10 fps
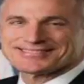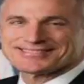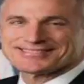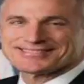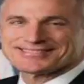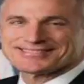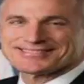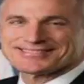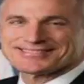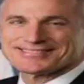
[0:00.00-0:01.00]

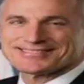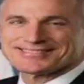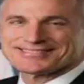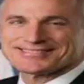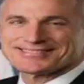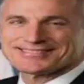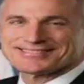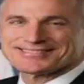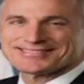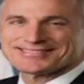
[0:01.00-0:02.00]

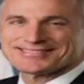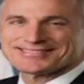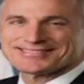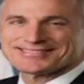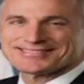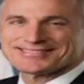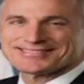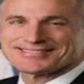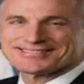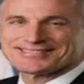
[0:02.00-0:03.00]

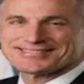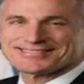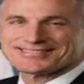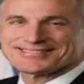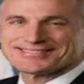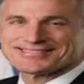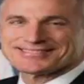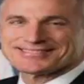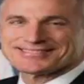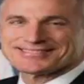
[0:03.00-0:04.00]

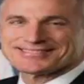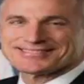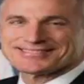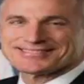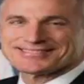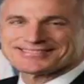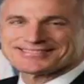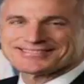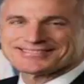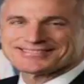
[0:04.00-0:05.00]

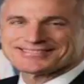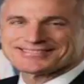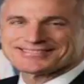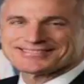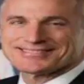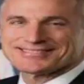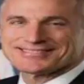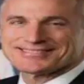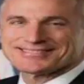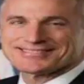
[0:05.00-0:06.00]

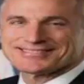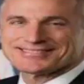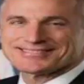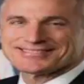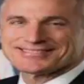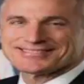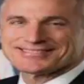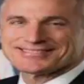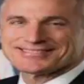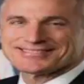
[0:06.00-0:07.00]

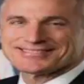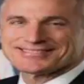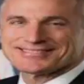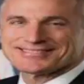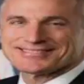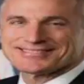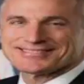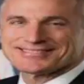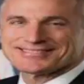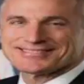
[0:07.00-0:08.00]
[no speech]